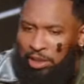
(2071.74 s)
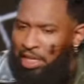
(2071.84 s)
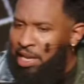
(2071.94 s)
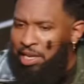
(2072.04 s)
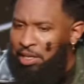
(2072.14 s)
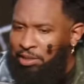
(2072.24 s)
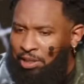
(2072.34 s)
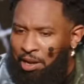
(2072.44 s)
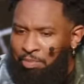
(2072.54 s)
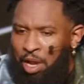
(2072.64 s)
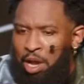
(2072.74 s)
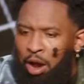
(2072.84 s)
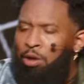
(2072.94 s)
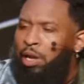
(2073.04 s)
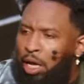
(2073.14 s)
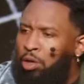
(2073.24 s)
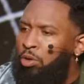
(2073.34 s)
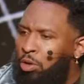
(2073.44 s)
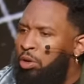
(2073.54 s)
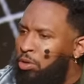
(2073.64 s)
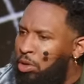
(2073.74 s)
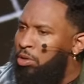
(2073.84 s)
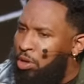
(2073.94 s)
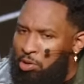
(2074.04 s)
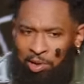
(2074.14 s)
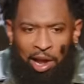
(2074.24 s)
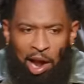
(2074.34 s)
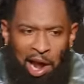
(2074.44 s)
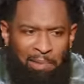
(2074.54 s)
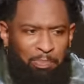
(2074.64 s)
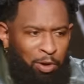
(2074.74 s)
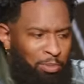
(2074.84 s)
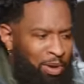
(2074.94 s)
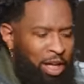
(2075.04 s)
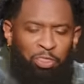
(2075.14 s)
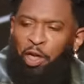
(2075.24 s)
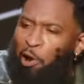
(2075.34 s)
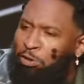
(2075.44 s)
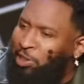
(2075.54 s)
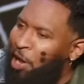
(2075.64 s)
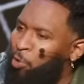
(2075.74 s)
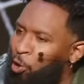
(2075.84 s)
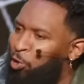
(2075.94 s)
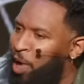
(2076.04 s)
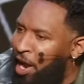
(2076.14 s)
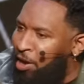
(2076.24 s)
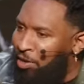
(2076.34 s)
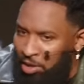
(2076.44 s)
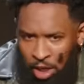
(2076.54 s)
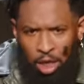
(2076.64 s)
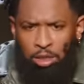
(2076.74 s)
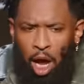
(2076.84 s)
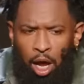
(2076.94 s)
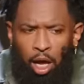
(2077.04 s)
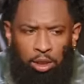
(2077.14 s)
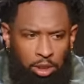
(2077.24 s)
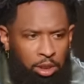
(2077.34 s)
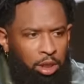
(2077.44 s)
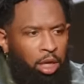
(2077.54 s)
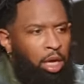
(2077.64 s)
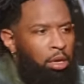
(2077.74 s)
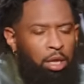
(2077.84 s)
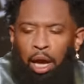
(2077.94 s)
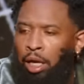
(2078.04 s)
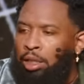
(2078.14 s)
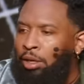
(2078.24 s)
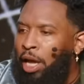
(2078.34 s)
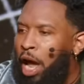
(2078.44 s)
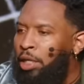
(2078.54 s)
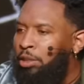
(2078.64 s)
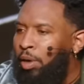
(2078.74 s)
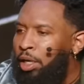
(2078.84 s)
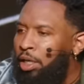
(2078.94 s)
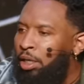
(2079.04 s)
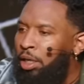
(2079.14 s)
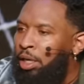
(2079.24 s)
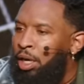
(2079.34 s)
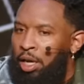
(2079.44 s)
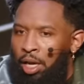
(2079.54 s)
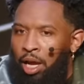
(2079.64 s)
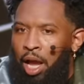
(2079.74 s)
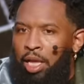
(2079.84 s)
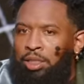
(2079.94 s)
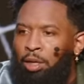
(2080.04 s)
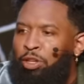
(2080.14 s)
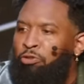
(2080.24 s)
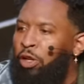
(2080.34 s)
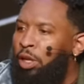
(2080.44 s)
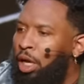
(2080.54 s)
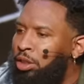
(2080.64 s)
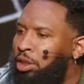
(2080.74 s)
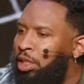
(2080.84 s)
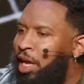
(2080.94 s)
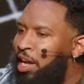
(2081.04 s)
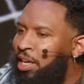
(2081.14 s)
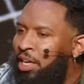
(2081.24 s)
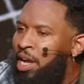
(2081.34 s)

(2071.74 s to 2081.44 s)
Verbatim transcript: We just eating a little something. Okay, cool, cool, cool, cool. All right, boom. Thursday roll around. Dad, you think I can get some gas money and something for lunch today?